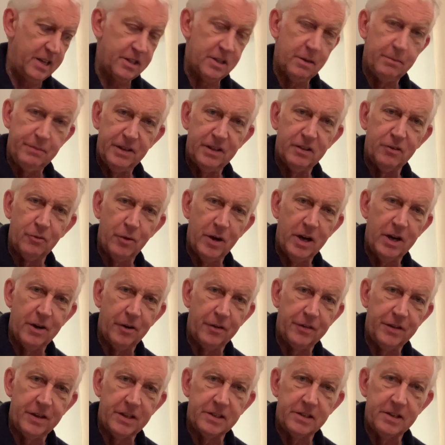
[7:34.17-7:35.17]
and a bit of wear on
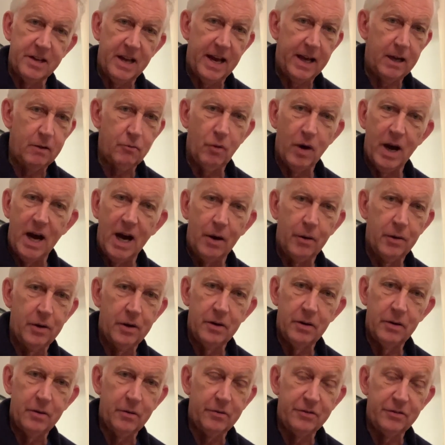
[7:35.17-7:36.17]
this neck, wow,
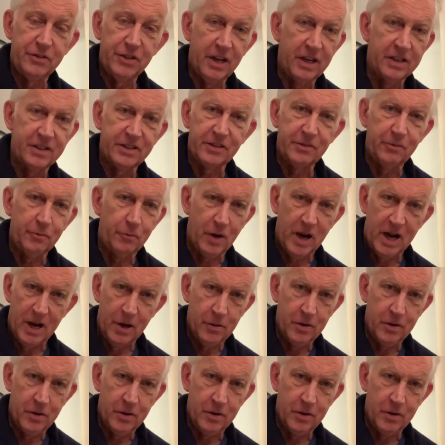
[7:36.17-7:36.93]
just wow.